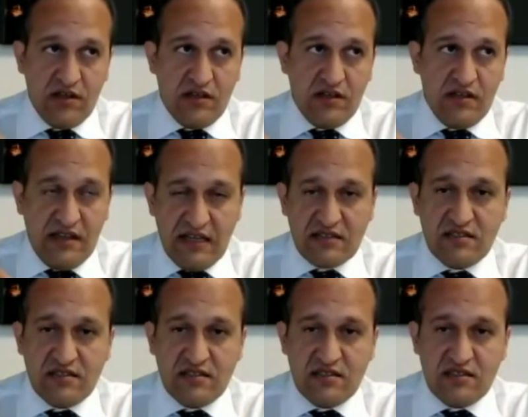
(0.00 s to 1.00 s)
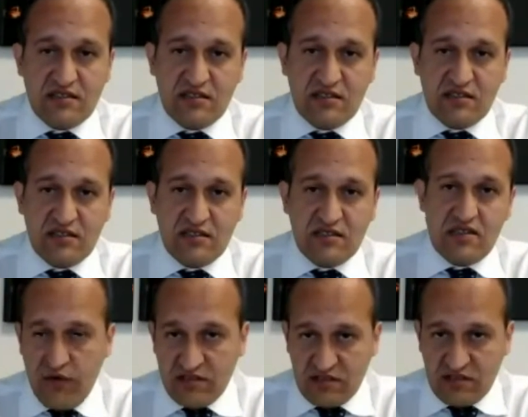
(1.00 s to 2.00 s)
necessary
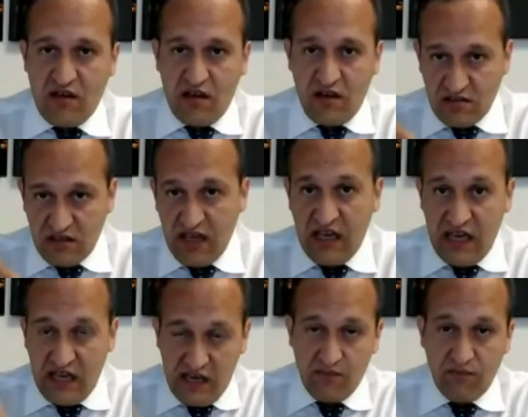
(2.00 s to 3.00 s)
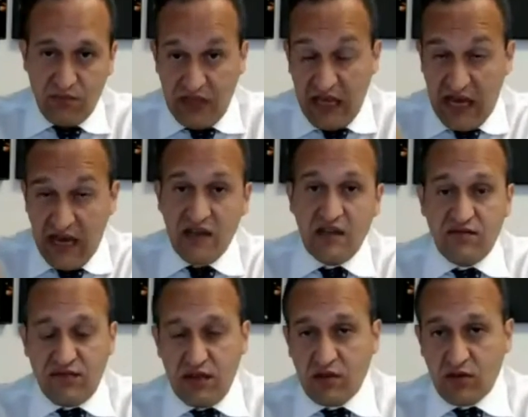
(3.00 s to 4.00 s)
warning signs behind
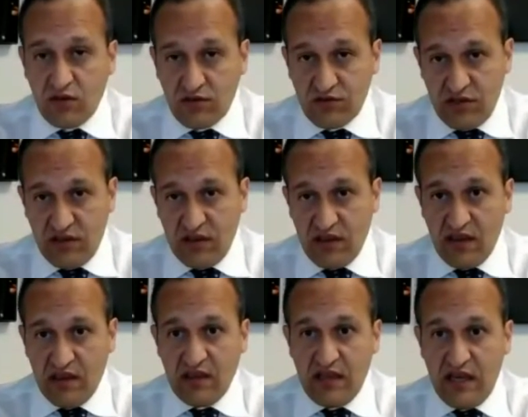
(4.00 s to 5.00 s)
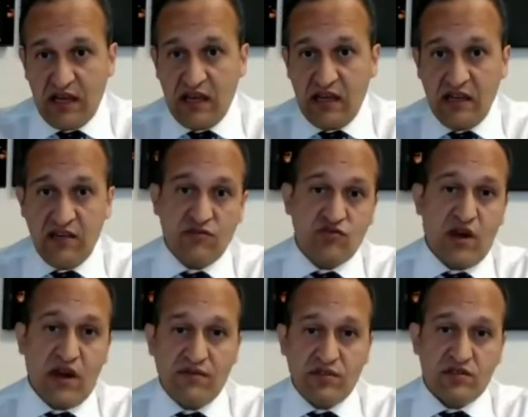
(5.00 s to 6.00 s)
the vehicle to let any
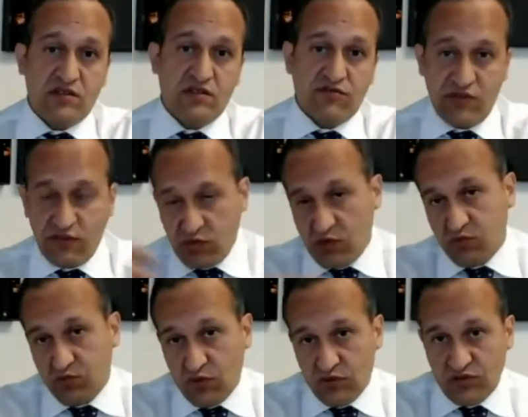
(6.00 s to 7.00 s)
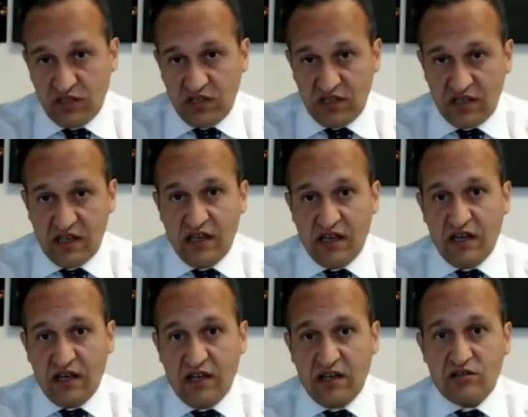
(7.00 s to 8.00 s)
drivers on the freeway approaching
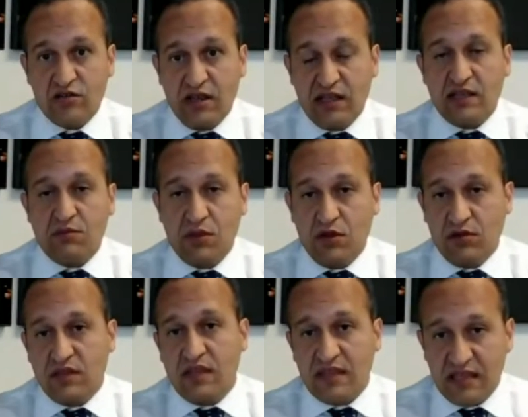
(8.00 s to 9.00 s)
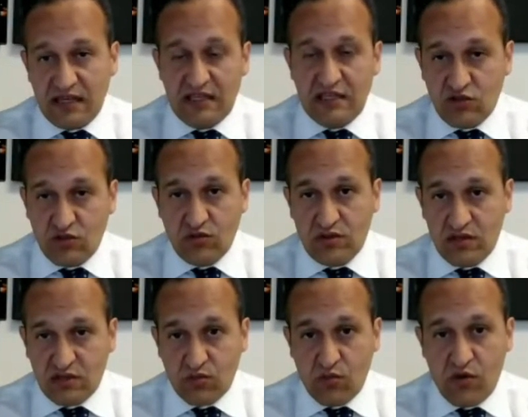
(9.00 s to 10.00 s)
to let them know that he's doing
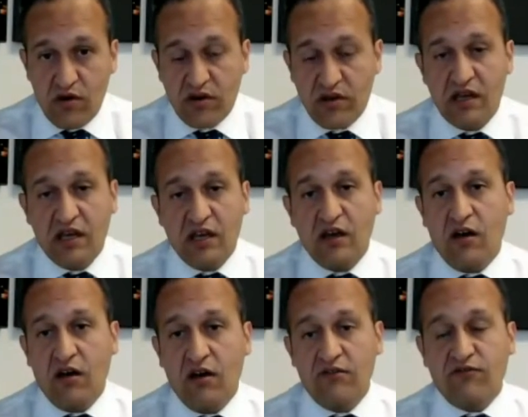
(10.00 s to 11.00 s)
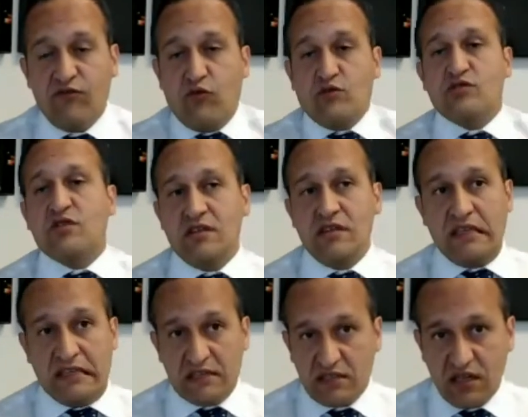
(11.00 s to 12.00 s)
this work. Unfortunately,
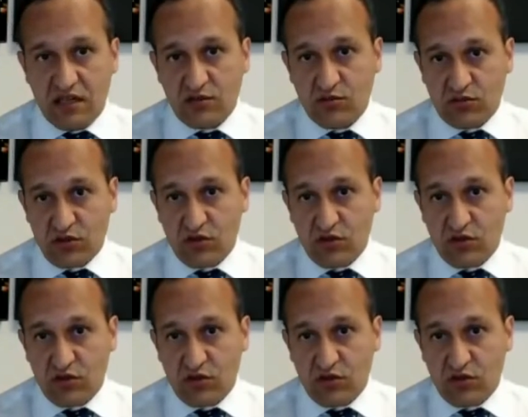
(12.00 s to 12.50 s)
in this case, it was a